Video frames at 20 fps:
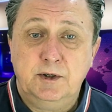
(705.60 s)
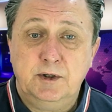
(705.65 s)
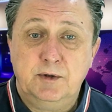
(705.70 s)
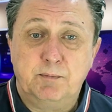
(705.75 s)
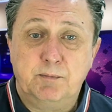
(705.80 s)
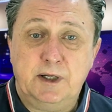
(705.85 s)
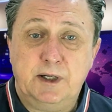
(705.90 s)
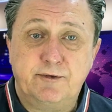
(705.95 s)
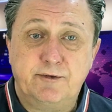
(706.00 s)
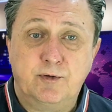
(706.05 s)

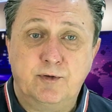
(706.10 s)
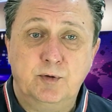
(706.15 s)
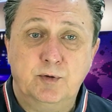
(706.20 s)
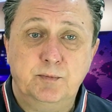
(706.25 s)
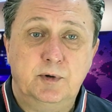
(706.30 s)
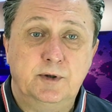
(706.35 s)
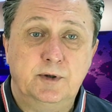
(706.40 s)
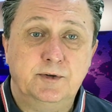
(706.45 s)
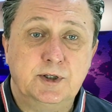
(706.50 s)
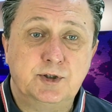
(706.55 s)
platform,
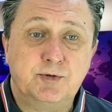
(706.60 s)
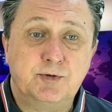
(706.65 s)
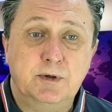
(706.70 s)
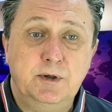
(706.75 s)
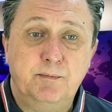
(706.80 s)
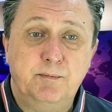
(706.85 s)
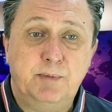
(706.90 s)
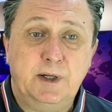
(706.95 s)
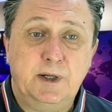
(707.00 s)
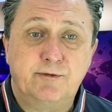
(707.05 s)
on the
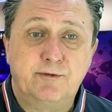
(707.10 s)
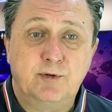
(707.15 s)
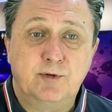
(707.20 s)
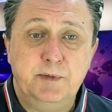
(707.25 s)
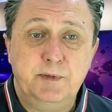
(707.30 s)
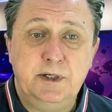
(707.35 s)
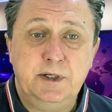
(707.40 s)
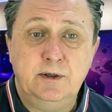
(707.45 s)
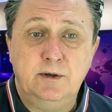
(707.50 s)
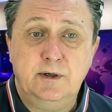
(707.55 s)
Trillant platform
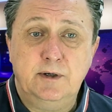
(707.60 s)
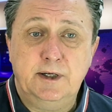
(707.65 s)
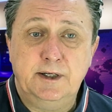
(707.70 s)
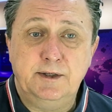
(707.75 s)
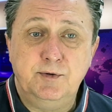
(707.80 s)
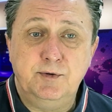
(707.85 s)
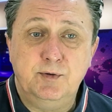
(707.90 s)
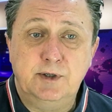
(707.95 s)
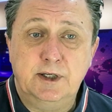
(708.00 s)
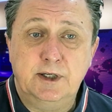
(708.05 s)
here,
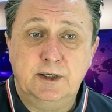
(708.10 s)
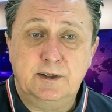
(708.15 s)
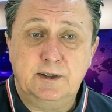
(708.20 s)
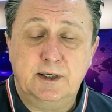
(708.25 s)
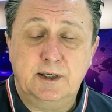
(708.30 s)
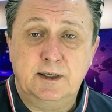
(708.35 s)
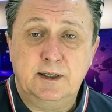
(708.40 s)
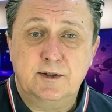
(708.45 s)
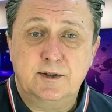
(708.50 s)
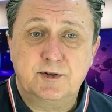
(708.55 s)
and you get
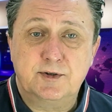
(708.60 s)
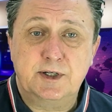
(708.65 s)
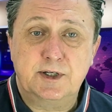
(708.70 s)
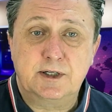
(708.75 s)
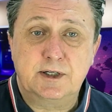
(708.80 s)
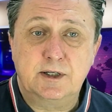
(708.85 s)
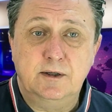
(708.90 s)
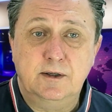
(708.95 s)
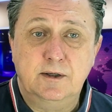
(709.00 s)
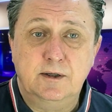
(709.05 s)
a
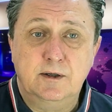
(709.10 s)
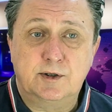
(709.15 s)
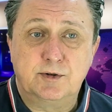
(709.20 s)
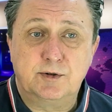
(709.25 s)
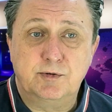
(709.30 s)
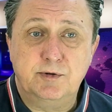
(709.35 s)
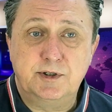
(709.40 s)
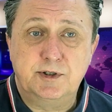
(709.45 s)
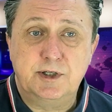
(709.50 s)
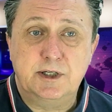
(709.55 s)
second
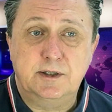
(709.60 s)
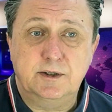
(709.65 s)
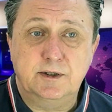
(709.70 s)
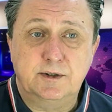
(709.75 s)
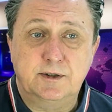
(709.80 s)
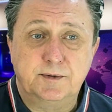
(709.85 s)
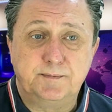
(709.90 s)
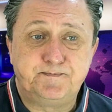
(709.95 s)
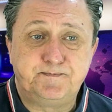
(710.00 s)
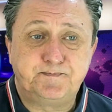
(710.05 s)
lottery
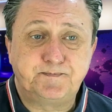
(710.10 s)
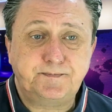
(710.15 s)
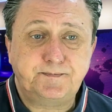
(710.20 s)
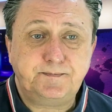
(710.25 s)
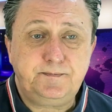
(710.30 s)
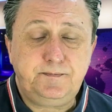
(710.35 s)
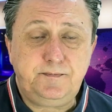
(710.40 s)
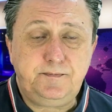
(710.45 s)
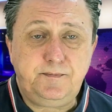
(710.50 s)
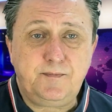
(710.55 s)
ticket.
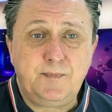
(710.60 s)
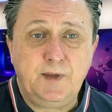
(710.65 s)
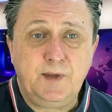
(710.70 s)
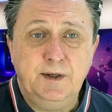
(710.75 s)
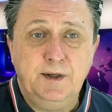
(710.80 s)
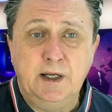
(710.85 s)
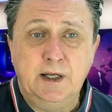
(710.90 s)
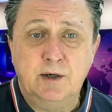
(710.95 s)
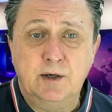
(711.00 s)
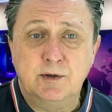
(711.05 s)

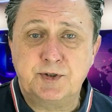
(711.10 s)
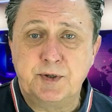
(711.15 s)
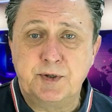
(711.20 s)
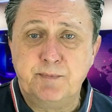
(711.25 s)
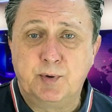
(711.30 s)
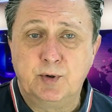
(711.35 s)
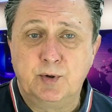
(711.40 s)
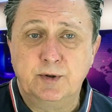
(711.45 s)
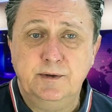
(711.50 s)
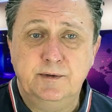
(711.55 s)
Now, it's
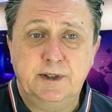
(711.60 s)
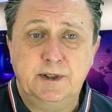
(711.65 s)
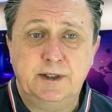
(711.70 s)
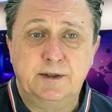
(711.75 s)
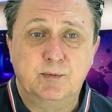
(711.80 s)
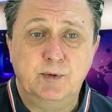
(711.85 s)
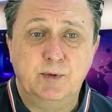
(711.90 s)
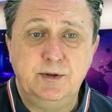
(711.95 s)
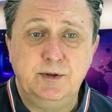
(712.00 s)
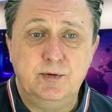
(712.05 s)
important
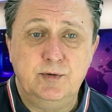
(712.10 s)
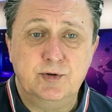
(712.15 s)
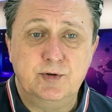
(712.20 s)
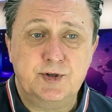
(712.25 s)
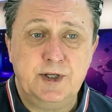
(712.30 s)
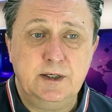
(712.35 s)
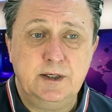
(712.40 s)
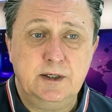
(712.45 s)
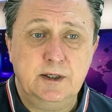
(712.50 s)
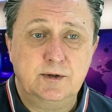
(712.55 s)
that when you
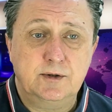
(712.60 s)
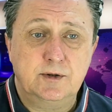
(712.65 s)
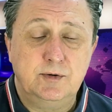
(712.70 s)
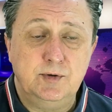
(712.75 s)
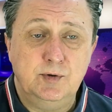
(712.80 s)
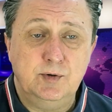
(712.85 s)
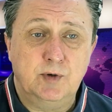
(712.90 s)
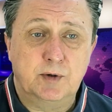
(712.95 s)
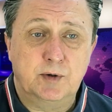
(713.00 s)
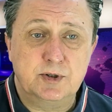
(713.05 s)
stake it,
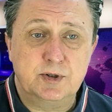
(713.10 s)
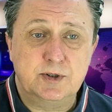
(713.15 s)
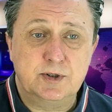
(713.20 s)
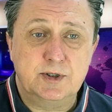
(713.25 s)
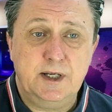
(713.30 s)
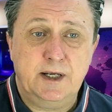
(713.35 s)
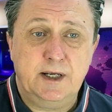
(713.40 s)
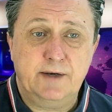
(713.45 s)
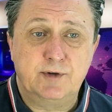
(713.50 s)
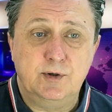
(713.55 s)
you
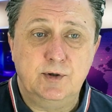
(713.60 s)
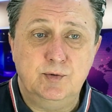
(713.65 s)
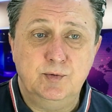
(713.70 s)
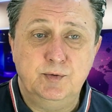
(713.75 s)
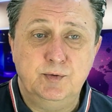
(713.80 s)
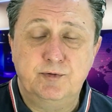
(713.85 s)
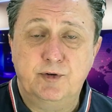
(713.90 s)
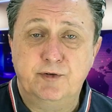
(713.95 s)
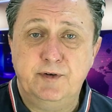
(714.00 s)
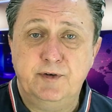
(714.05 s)
obviously have to do
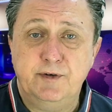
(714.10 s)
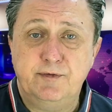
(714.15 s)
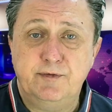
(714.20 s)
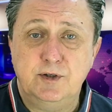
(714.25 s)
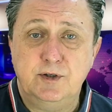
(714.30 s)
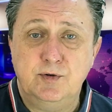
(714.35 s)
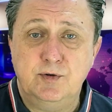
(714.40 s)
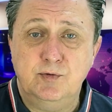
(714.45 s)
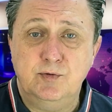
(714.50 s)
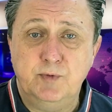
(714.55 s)
it for
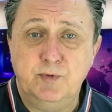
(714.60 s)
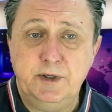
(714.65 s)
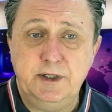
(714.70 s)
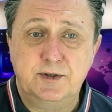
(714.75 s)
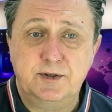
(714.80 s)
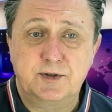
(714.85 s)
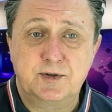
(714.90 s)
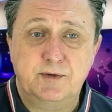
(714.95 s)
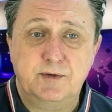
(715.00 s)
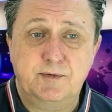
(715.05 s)
52
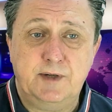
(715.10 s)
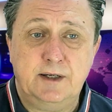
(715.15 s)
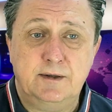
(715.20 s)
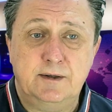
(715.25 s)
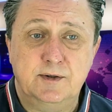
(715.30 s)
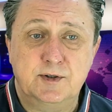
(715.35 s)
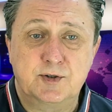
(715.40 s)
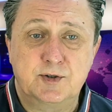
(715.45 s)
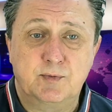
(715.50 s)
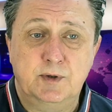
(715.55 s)
weeks. That
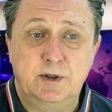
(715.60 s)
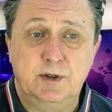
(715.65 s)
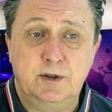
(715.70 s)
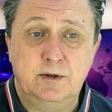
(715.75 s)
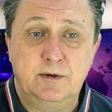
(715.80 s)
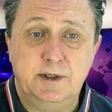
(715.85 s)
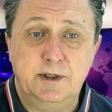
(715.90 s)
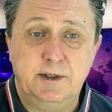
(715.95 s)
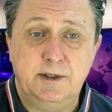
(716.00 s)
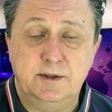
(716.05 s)
is
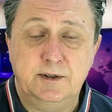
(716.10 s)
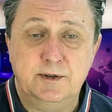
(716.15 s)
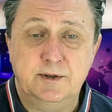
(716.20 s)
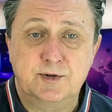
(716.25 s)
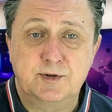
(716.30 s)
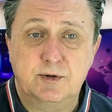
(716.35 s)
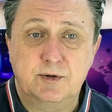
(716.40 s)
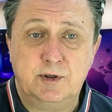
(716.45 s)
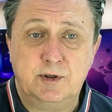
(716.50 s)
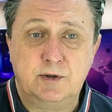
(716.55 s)
where it
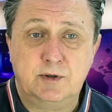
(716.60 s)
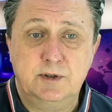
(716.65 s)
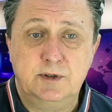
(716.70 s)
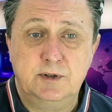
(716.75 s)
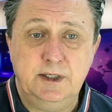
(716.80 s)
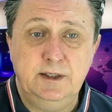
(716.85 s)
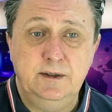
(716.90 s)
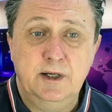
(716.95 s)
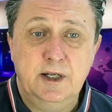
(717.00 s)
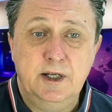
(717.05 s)
is locked
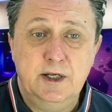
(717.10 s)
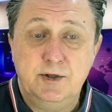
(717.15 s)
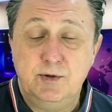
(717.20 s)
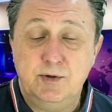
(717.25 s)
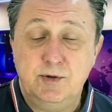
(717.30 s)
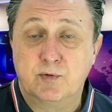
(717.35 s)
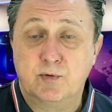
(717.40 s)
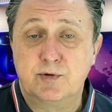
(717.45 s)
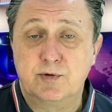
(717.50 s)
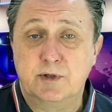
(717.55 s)
in.
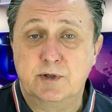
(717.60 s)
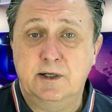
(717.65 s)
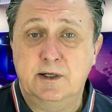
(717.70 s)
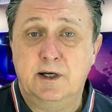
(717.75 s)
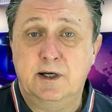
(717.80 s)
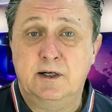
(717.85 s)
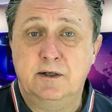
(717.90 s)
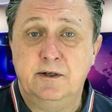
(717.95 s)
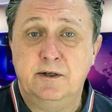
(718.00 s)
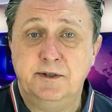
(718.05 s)
You also get a
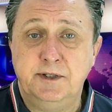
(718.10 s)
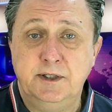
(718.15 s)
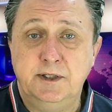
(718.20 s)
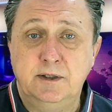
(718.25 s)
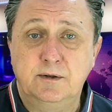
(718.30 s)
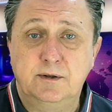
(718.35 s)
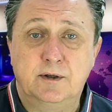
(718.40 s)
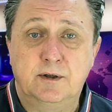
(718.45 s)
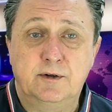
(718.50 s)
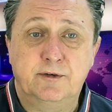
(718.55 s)
higher
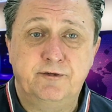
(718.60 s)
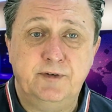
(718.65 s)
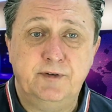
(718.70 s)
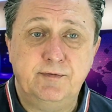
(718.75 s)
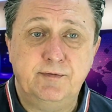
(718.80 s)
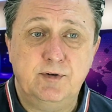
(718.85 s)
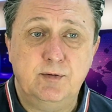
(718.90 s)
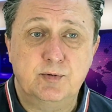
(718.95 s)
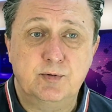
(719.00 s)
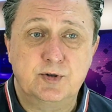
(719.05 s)
yield of
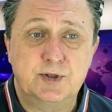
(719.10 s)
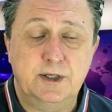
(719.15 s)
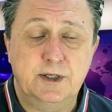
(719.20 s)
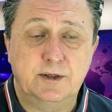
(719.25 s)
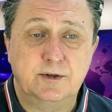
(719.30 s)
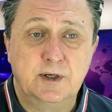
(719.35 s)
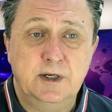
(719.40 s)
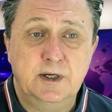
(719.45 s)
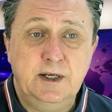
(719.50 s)
50%.